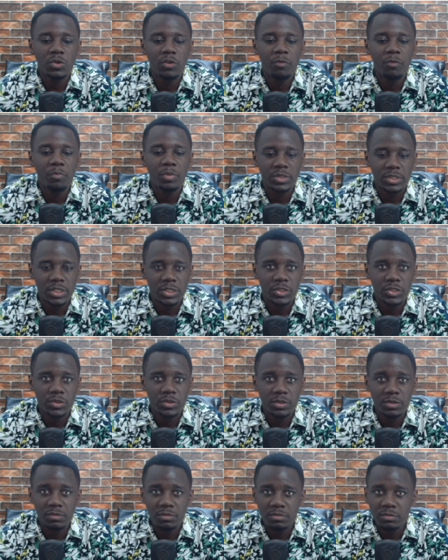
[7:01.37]
of
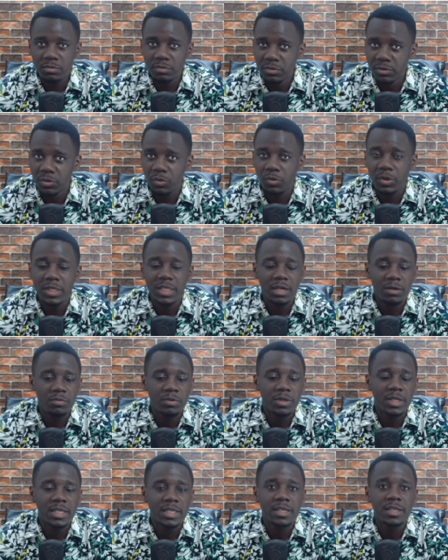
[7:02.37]
possession when they are
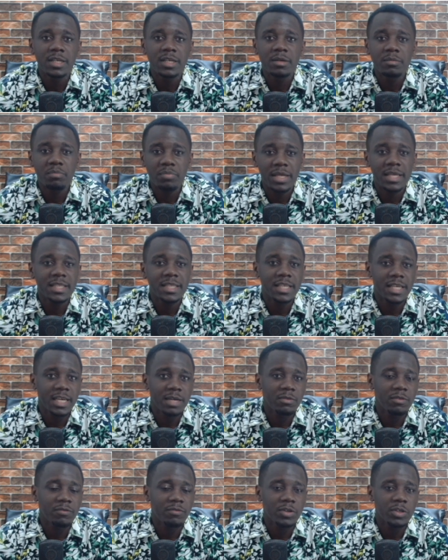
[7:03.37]
really playing the
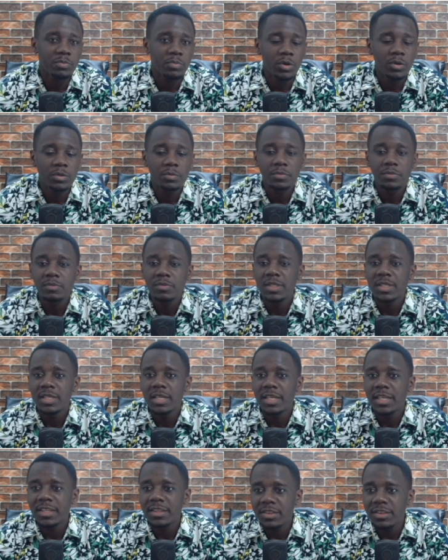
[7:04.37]
game of football.
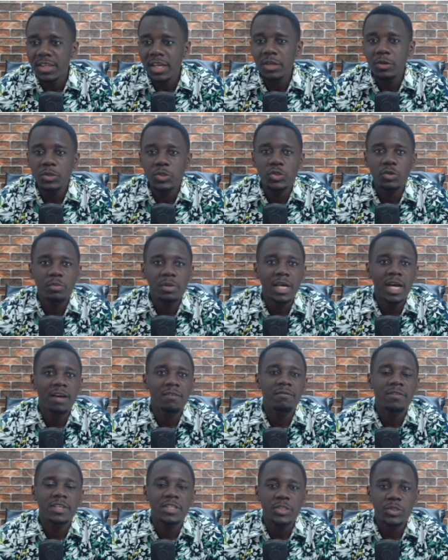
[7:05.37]
They used to be
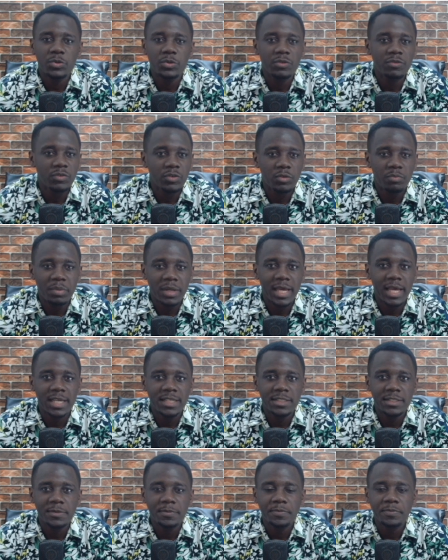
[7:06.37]
having skillful
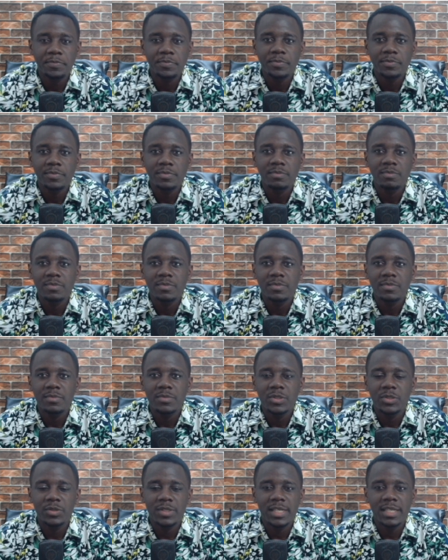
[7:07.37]
players,
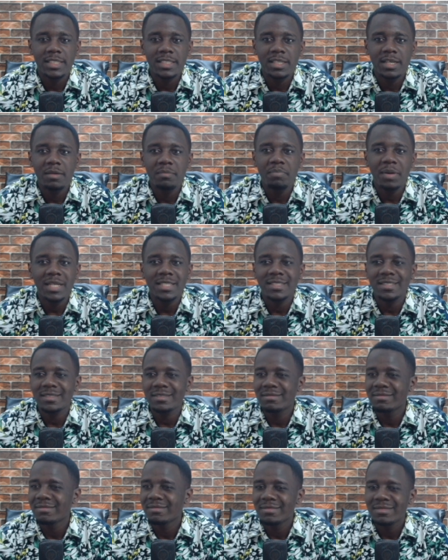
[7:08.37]
you get, but
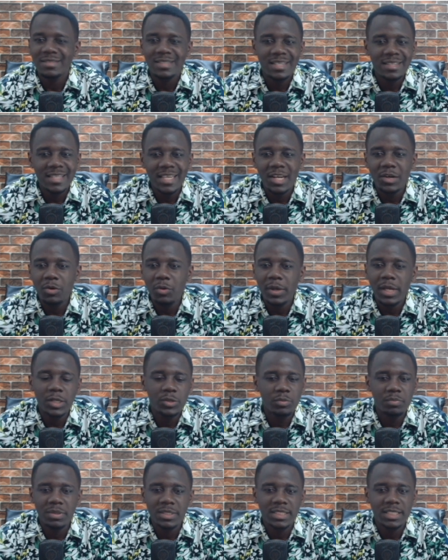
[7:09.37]
they are nowhere
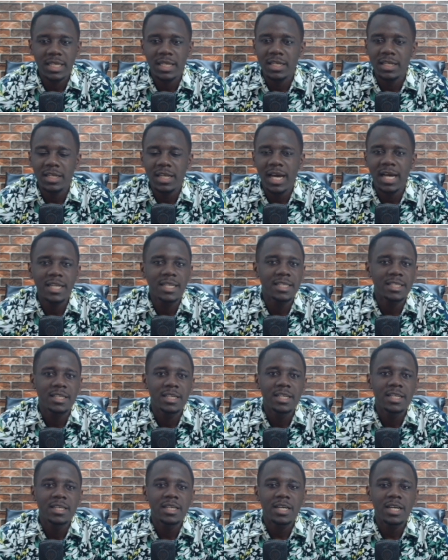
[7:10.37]
to be seen. And
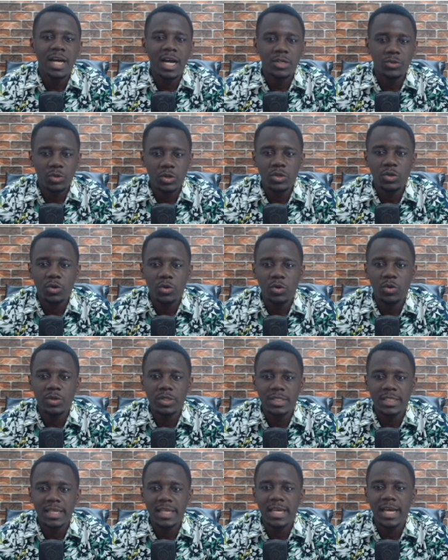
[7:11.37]
Antonio
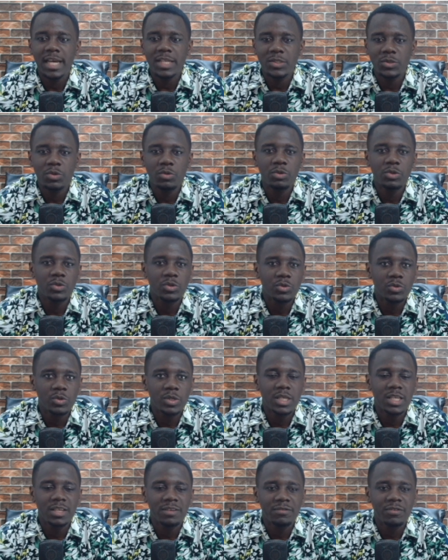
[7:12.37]
Conte has no reason to
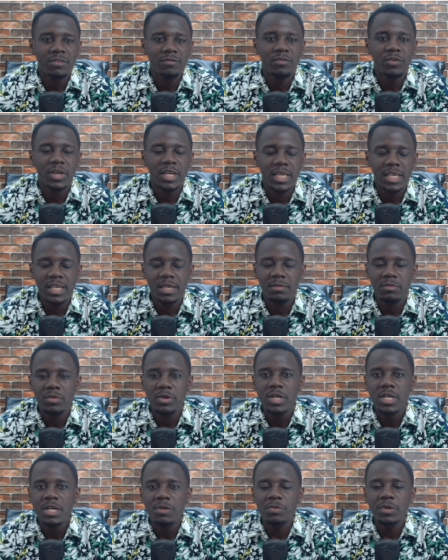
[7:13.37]
give for
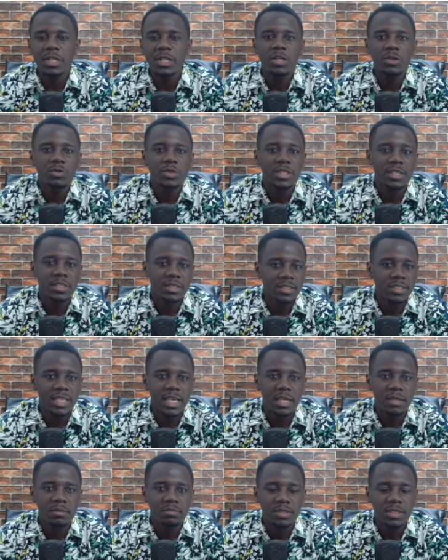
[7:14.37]
him really losing these
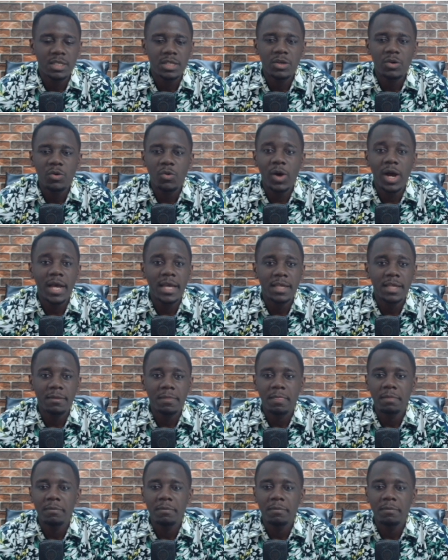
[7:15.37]
games. Why?